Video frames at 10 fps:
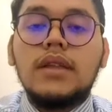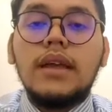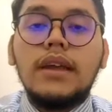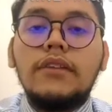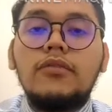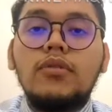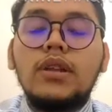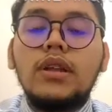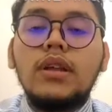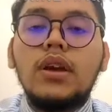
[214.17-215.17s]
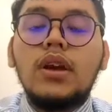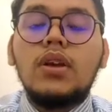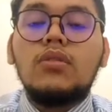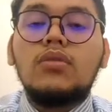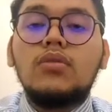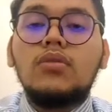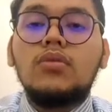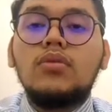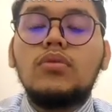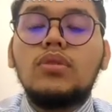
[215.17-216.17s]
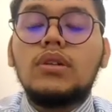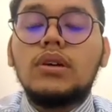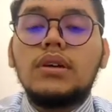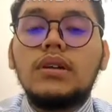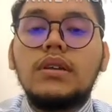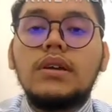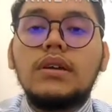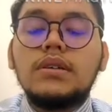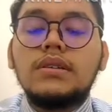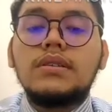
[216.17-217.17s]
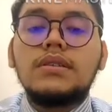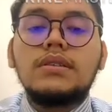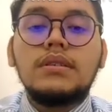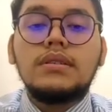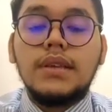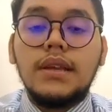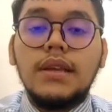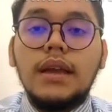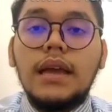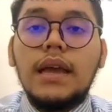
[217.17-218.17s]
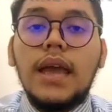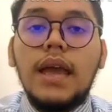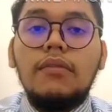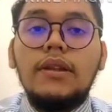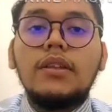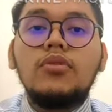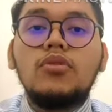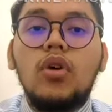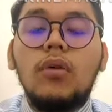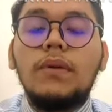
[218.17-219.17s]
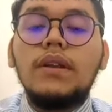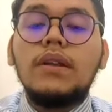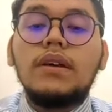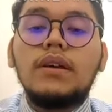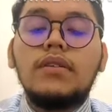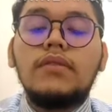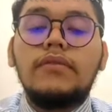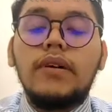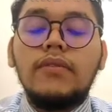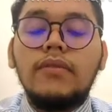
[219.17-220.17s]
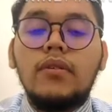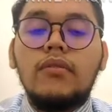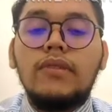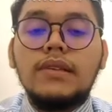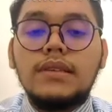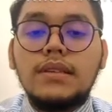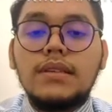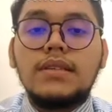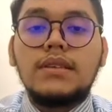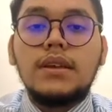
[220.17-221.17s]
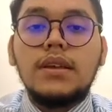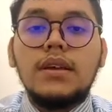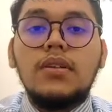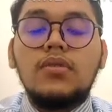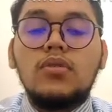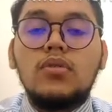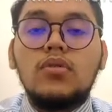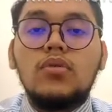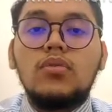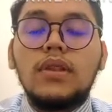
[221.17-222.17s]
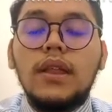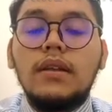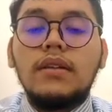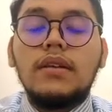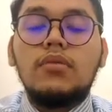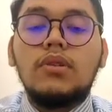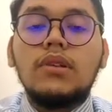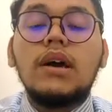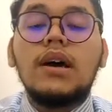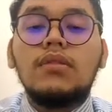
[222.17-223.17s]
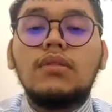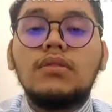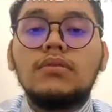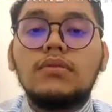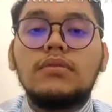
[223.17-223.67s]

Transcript: tank carefully to the nearest sink, and we need to open the valve V6 to take the water out.